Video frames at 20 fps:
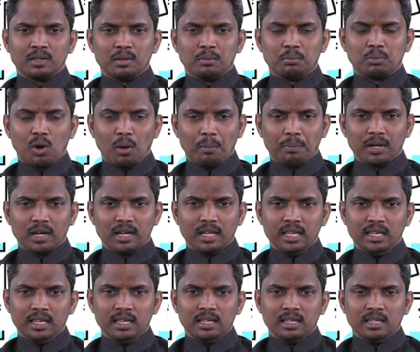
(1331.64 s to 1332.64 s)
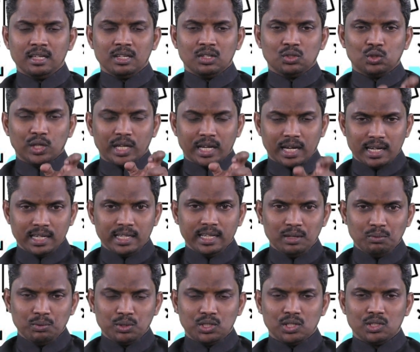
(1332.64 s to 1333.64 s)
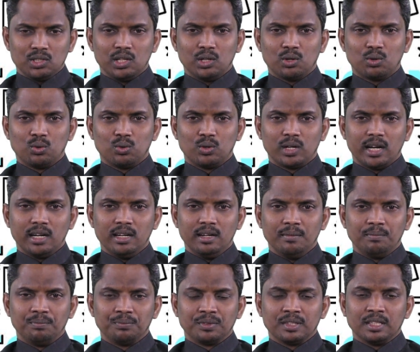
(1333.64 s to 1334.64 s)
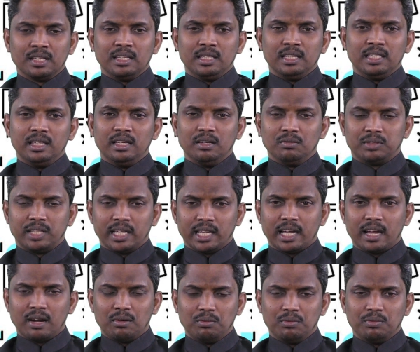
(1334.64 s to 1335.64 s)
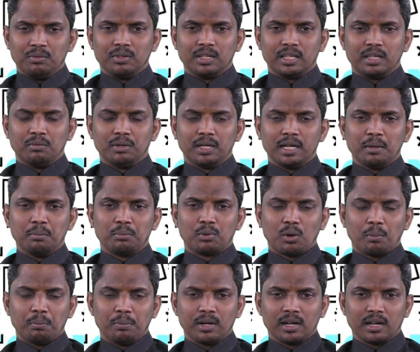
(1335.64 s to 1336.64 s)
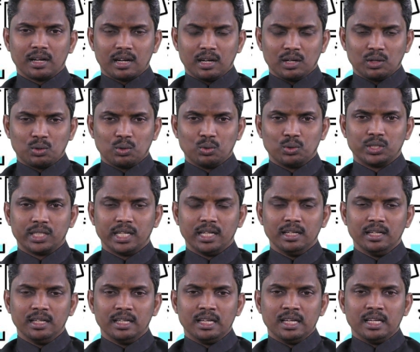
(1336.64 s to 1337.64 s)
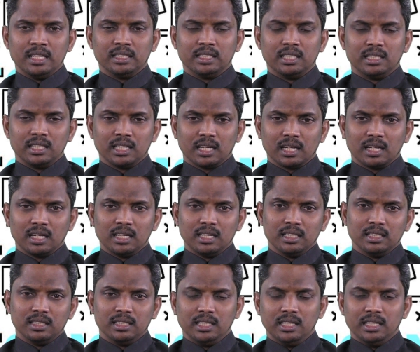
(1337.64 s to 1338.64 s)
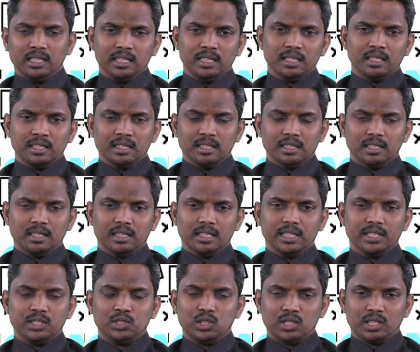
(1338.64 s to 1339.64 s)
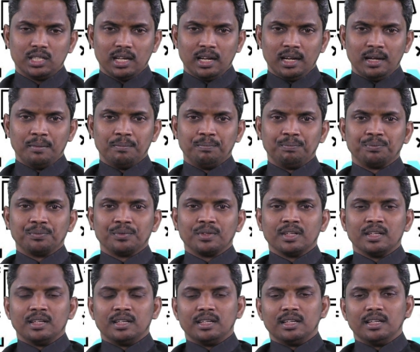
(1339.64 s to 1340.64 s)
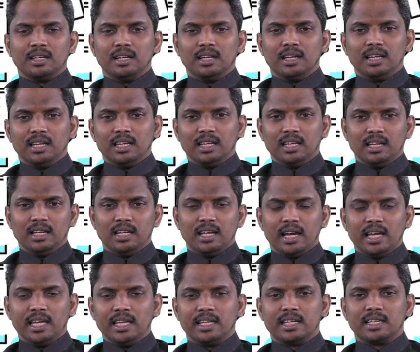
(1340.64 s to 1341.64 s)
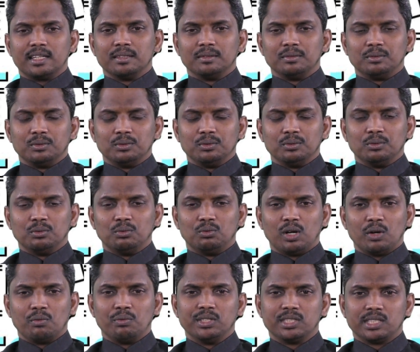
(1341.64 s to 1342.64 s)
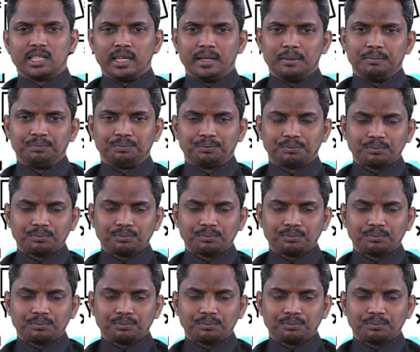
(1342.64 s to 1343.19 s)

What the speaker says: properly, the content which is included, if they have given a proper conclusion, then the digital like what we say